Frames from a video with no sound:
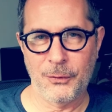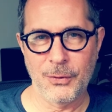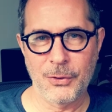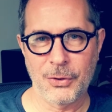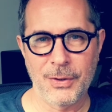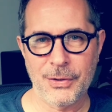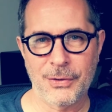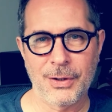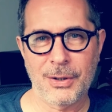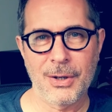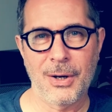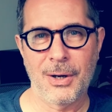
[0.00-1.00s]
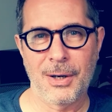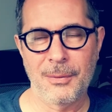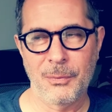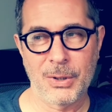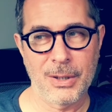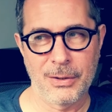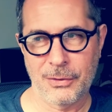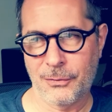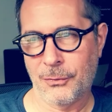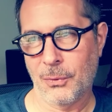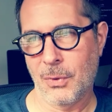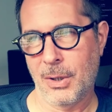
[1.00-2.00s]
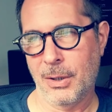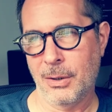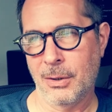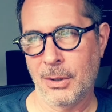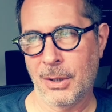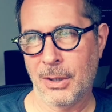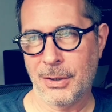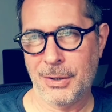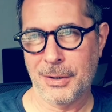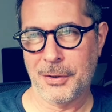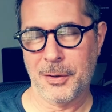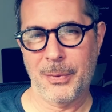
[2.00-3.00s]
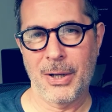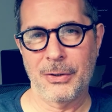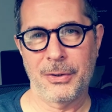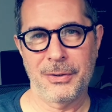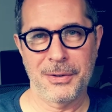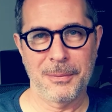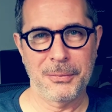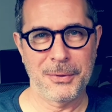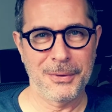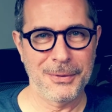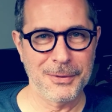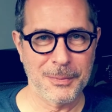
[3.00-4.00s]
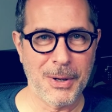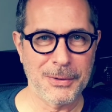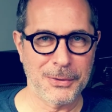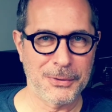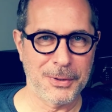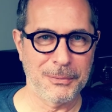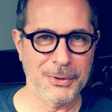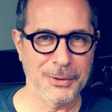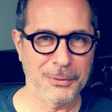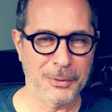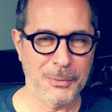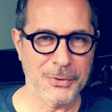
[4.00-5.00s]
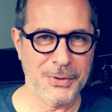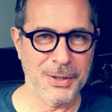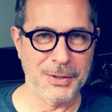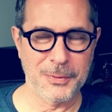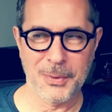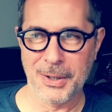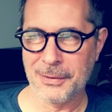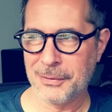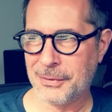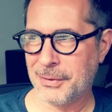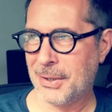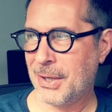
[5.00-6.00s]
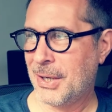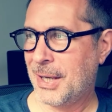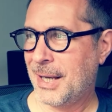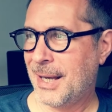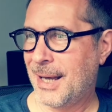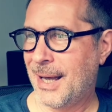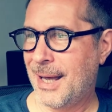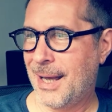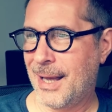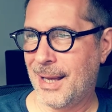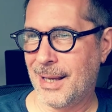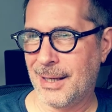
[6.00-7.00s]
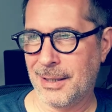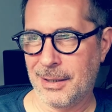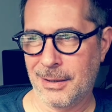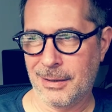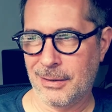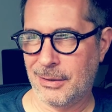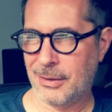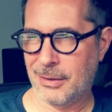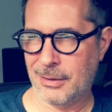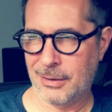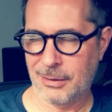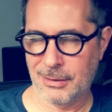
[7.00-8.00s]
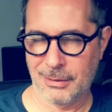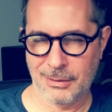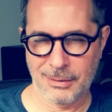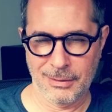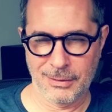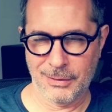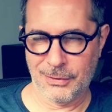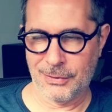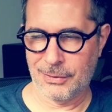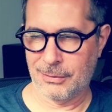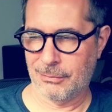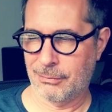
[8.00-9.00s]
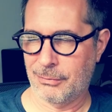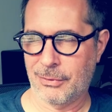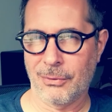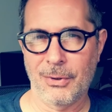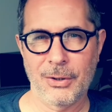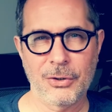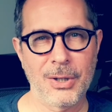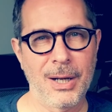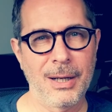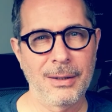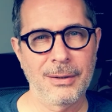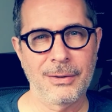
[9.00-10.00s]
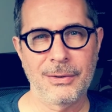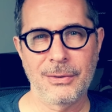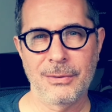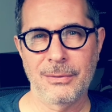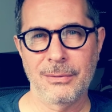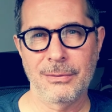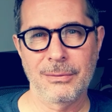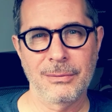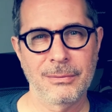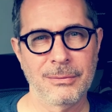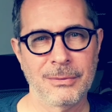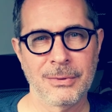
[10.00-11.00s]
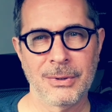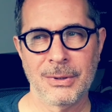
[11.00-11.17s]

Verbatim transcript: futuristic car, because for one, she has a sponsorship deal with Mercedes-Benz. And she's sort of trying to,